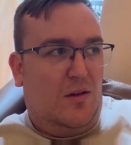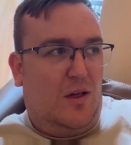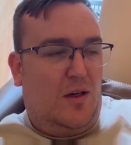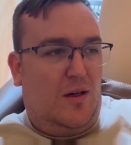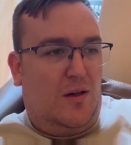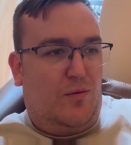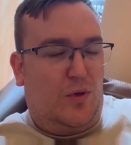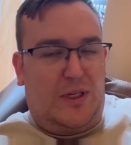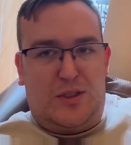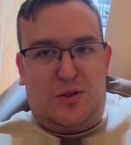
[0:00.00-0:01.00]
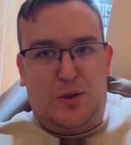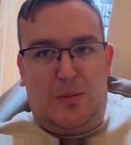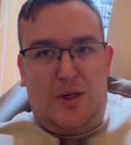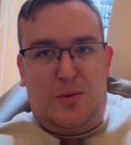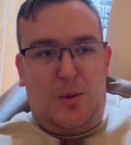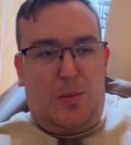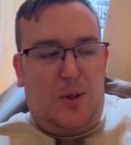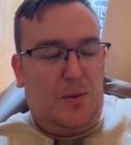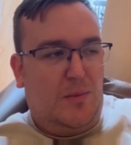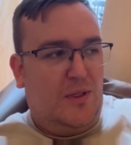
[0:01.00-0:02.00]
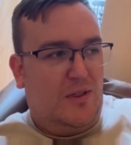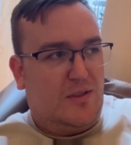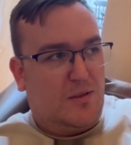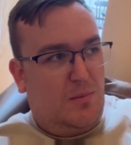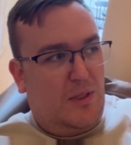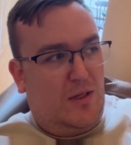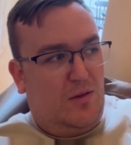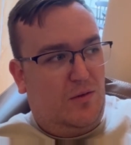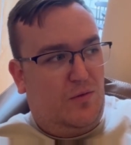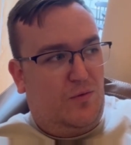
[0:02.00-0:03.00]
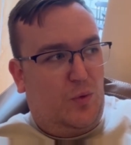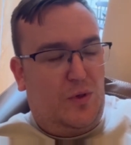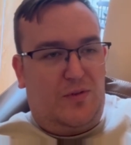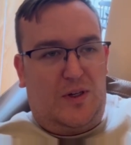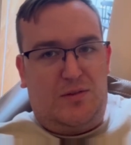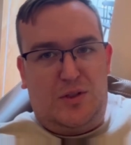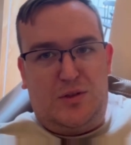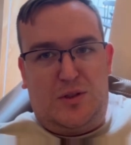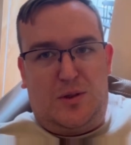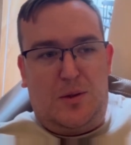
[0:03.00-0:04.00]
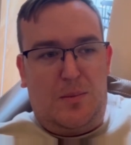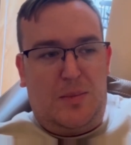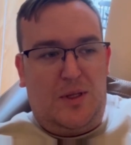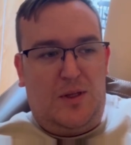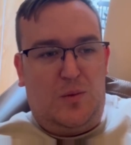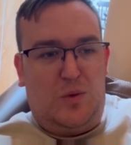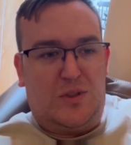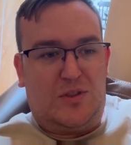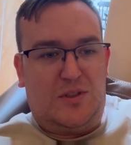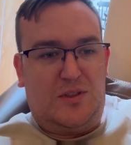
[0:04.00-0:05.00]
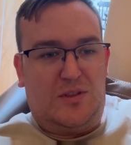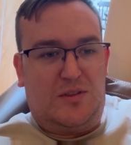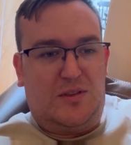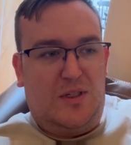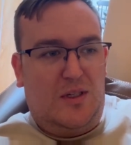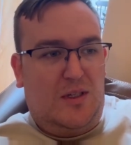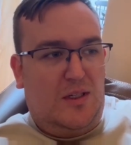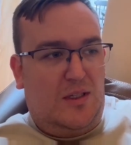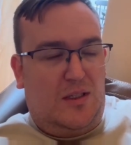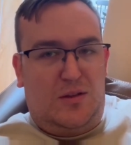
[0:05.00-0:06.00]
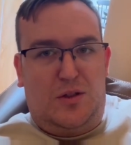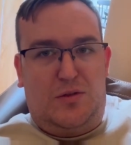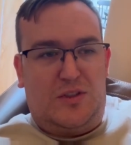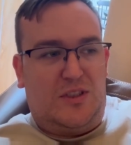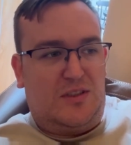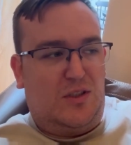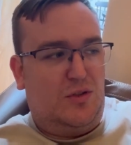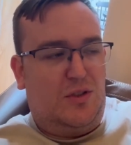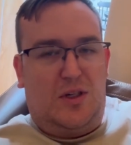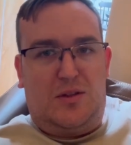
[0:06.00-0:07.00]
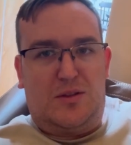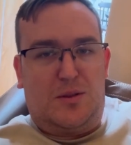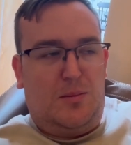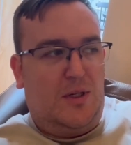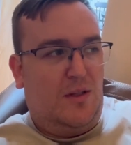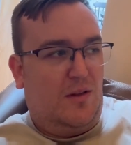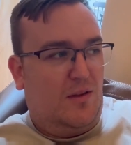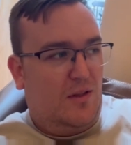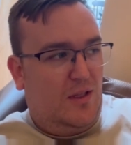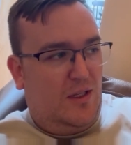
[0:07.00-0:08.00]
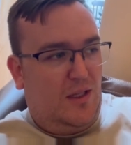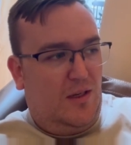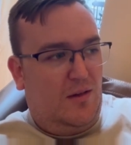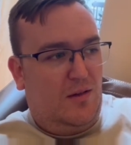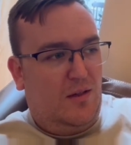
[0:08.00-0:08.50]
for like a 2-bedroom apartment, it's about 4,500 RMB, which is a little over $600 a month. And then